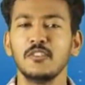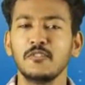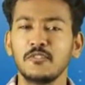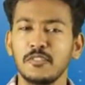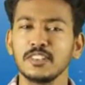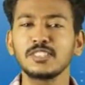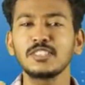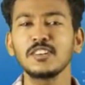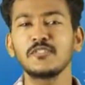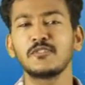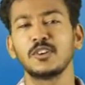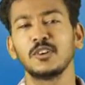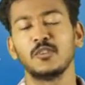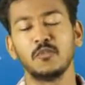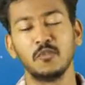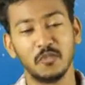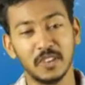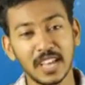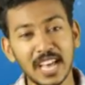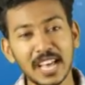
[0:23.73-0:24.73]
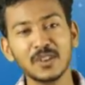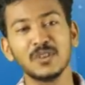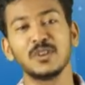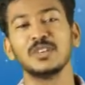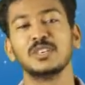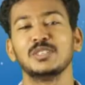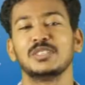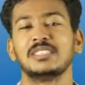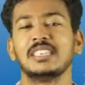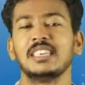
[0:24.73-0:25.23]
First of all, we are
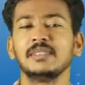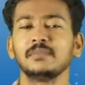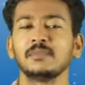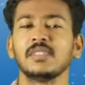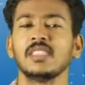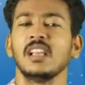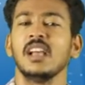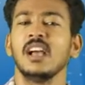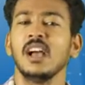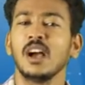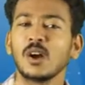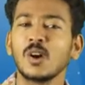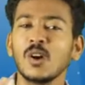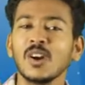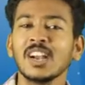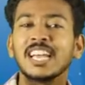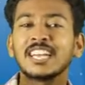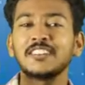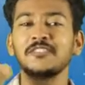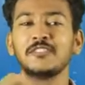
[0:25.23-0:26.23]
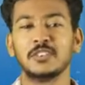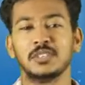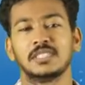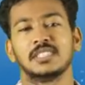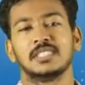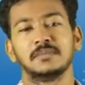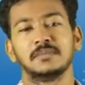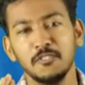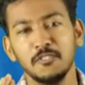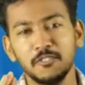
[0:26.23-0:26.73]
going to see contact force.